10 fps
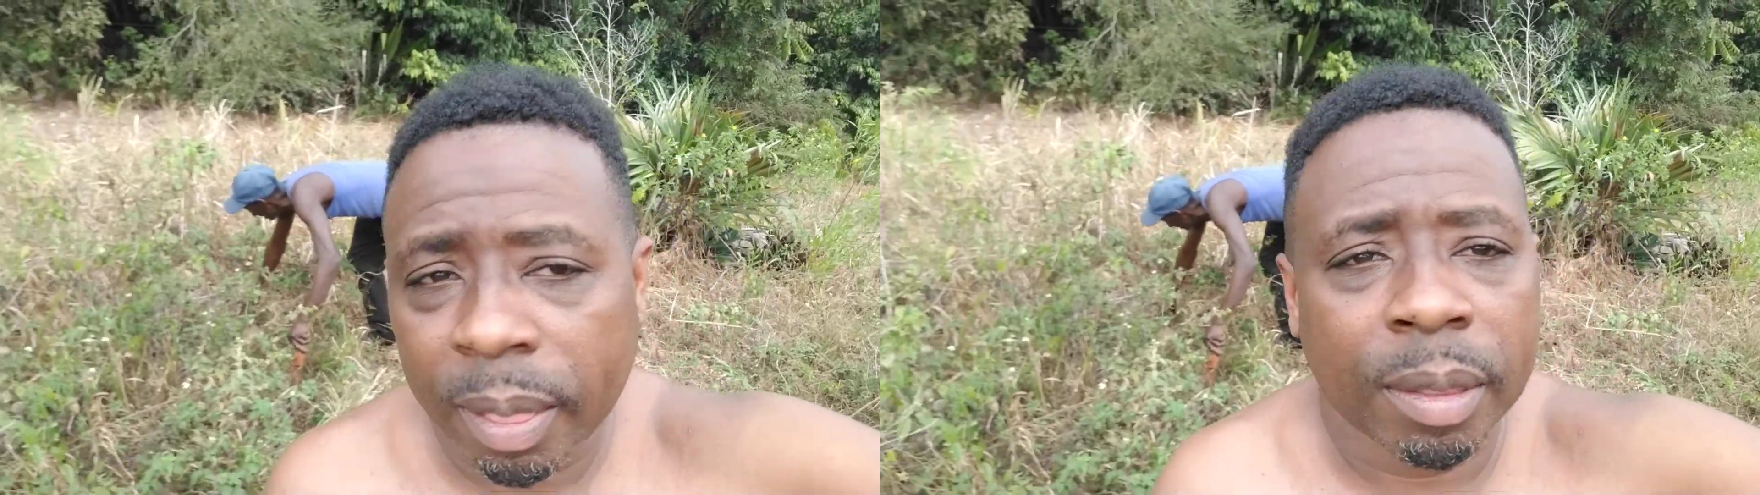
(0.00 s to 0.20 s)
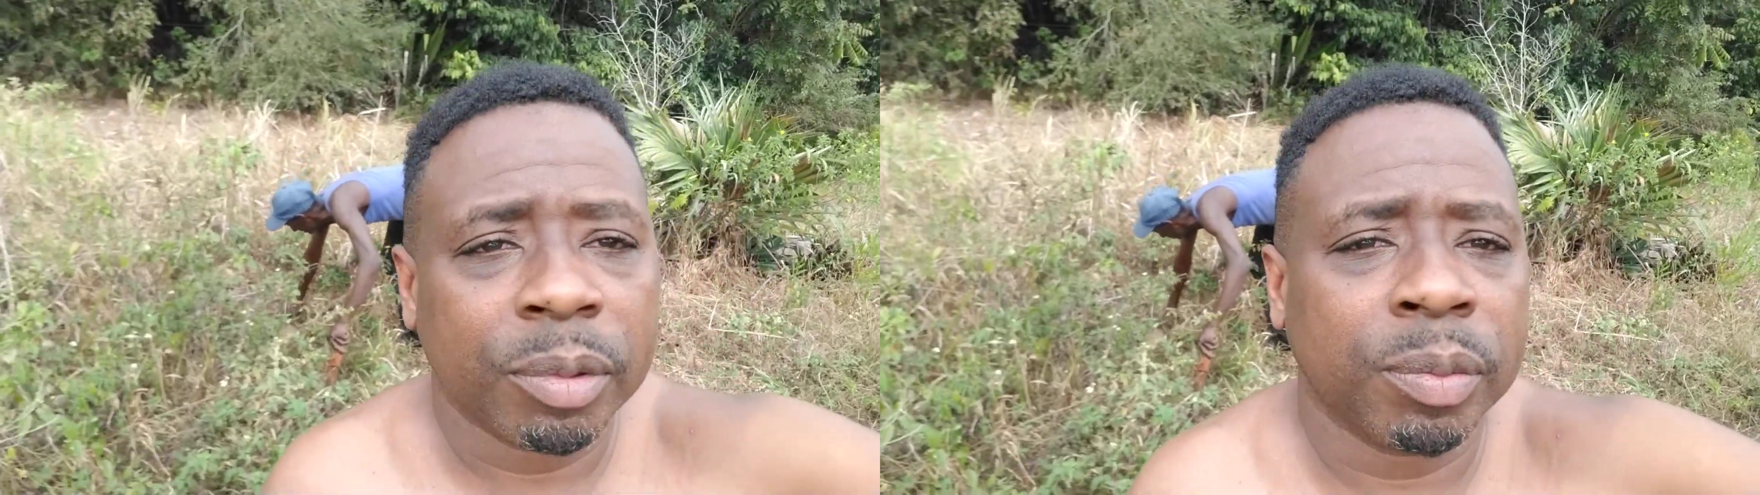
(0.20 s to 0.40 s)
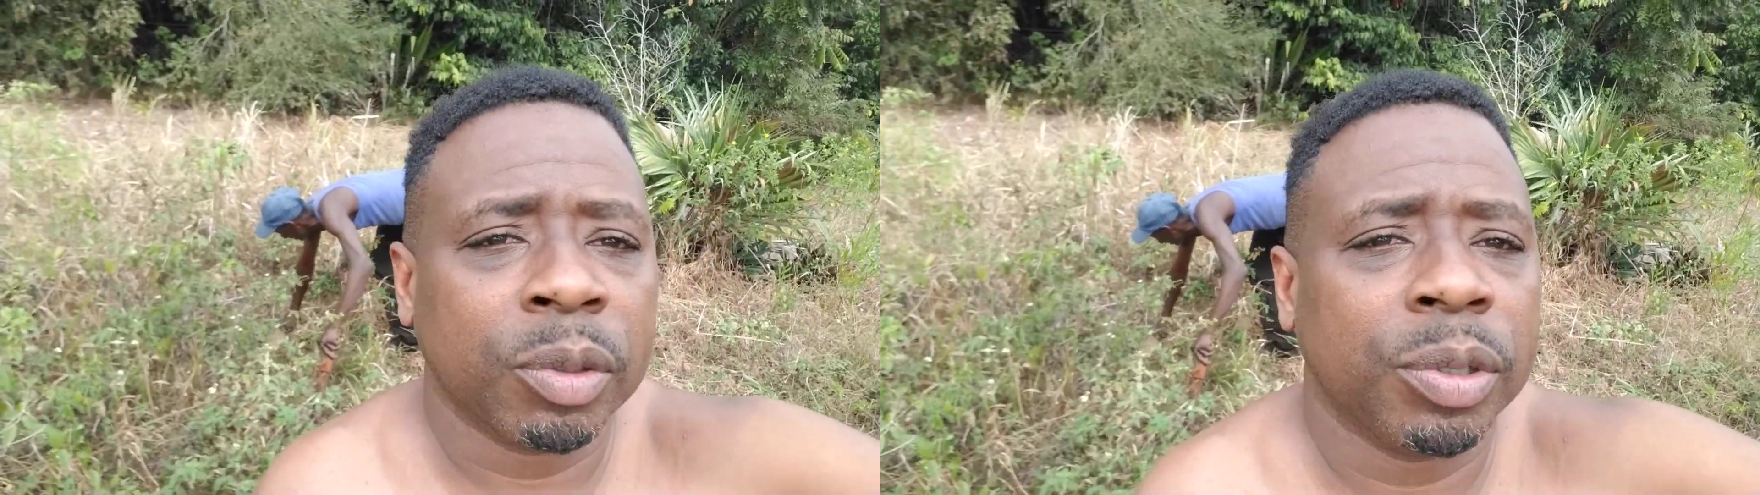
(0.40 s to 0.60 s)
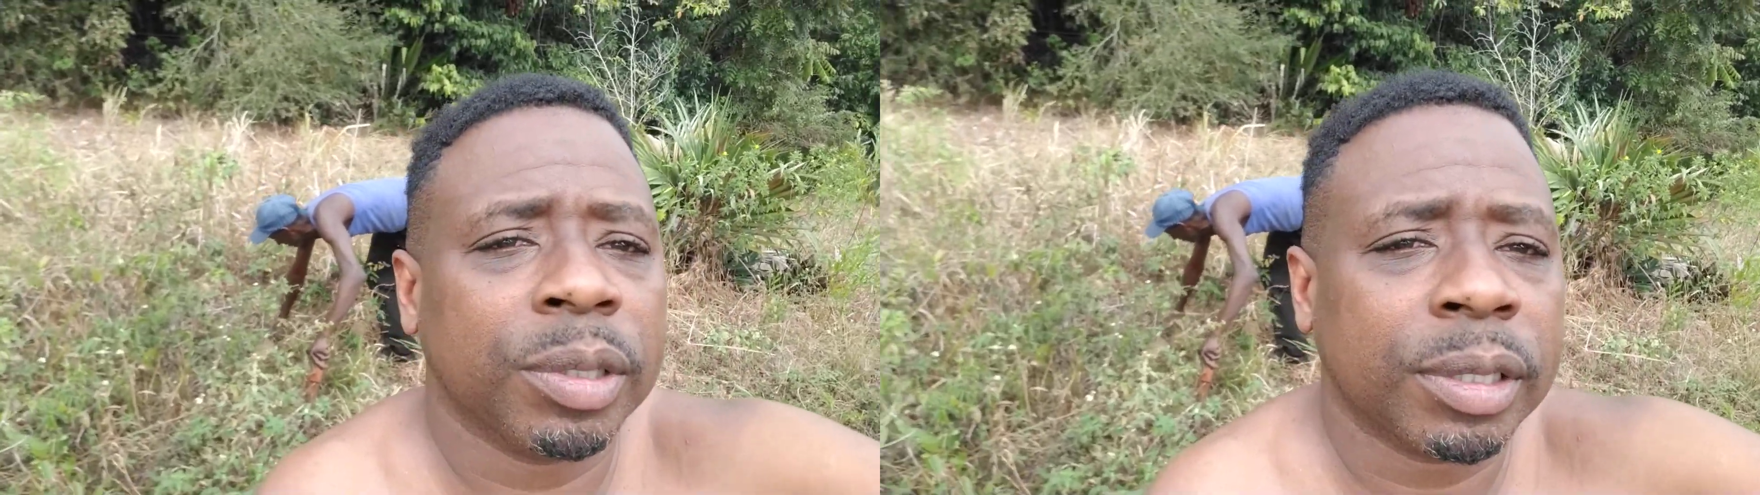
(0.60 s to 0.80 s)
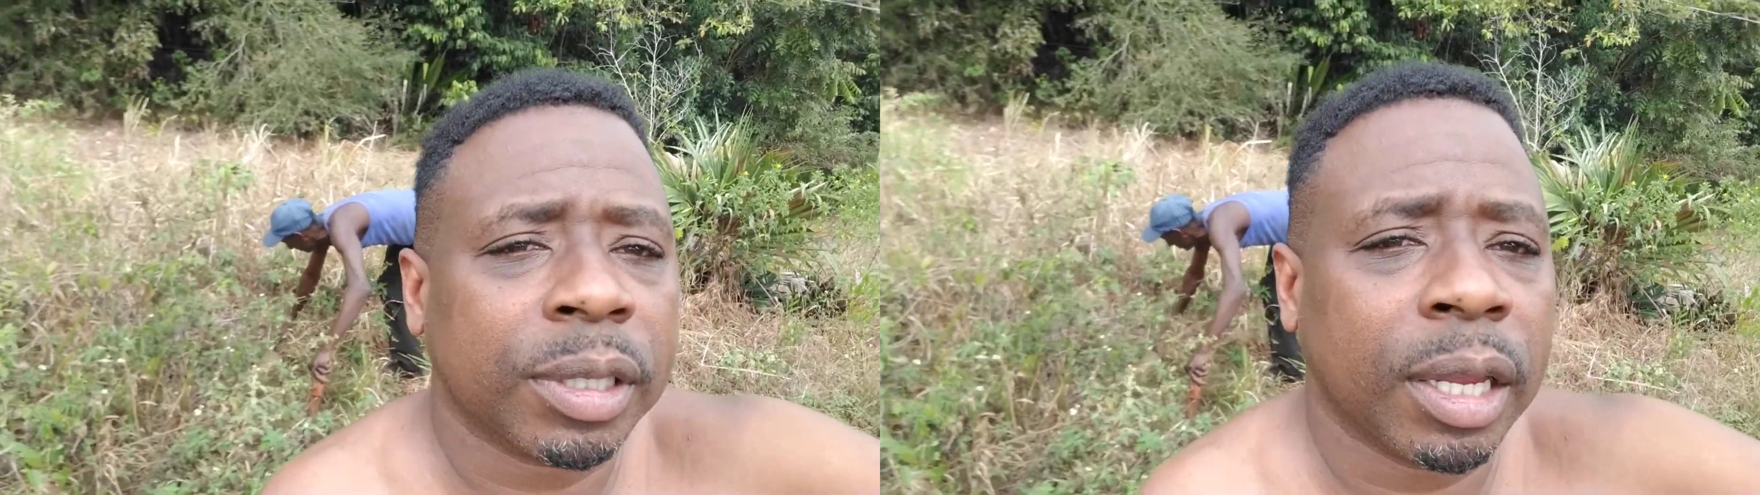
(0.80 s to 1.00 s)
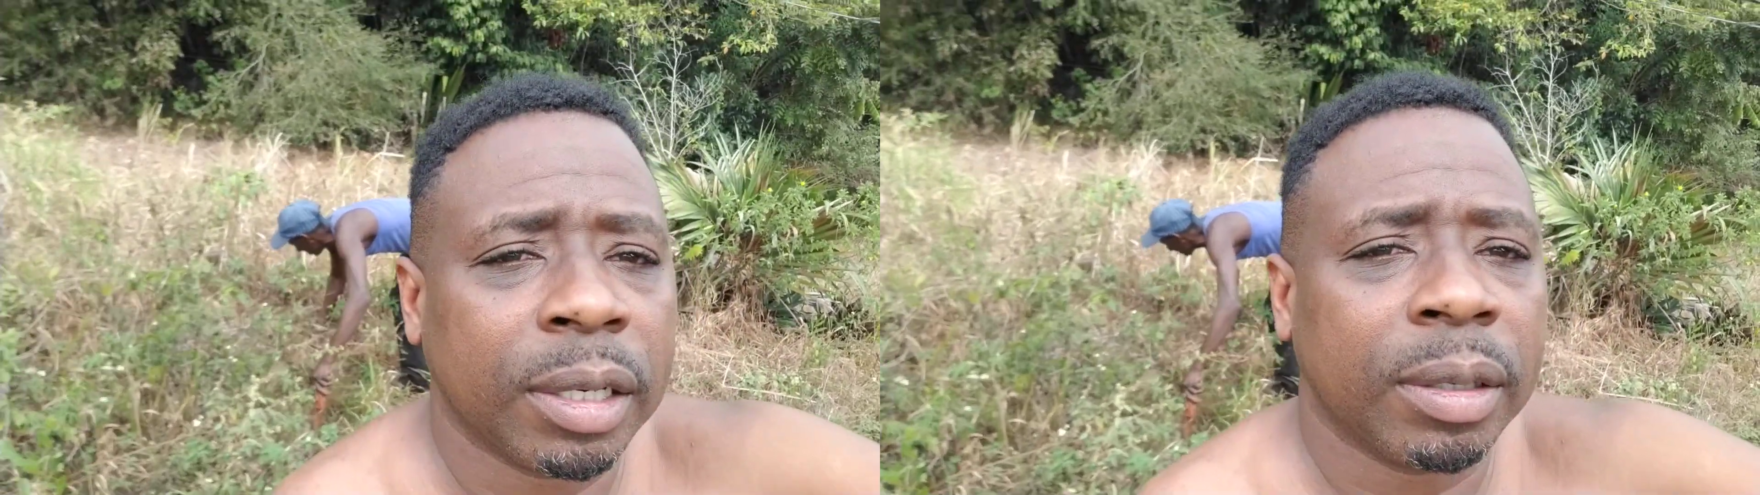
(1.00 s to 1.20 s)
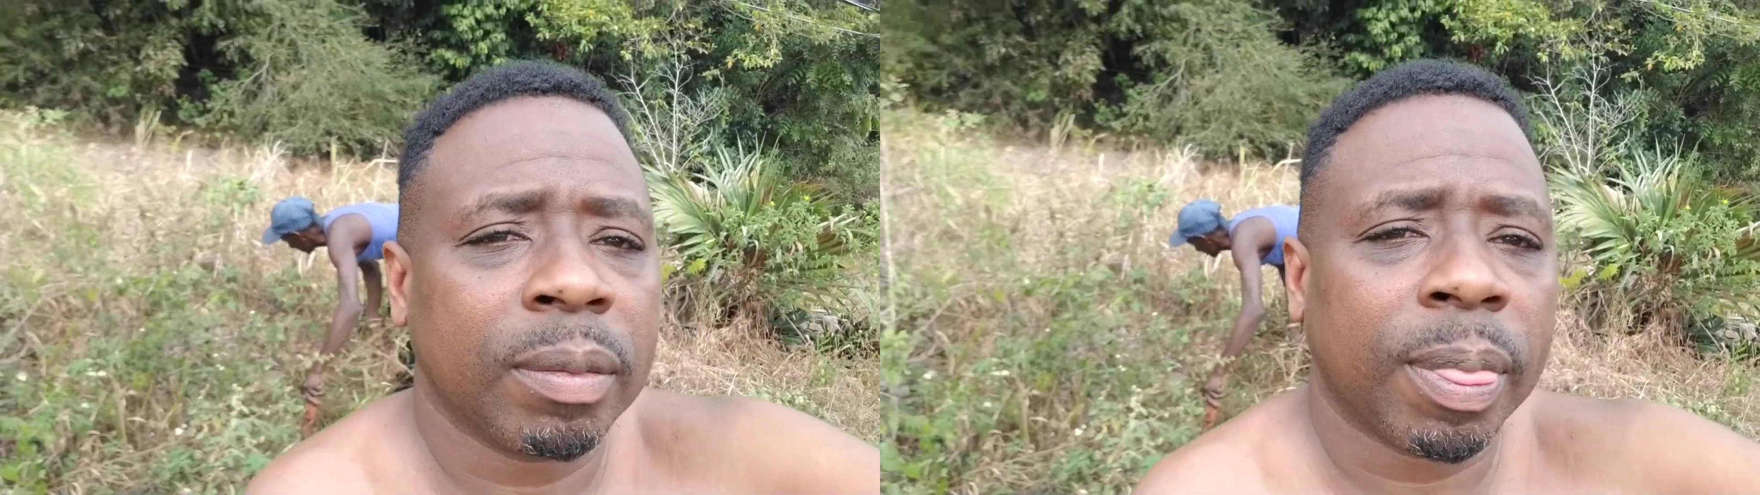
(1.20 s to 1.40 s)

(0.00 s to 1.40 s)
It's between the scallion.